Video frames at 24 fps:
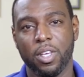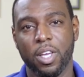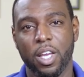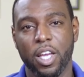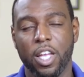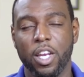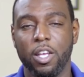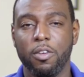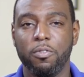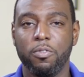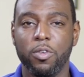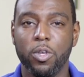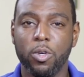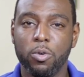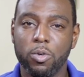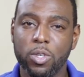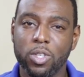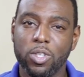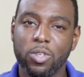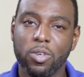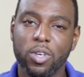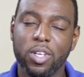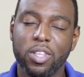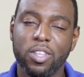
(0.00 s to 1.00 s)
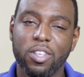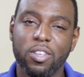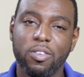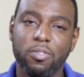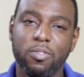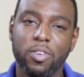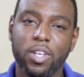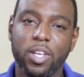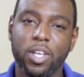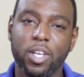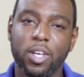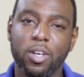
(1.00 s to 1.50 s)
And if you enjoyed this
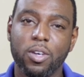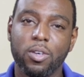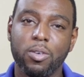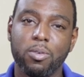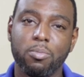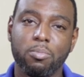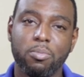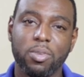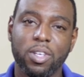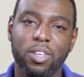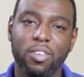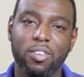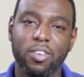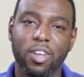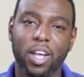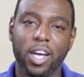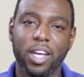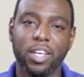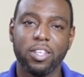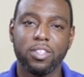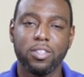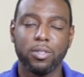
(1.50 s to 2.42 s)
video, please like,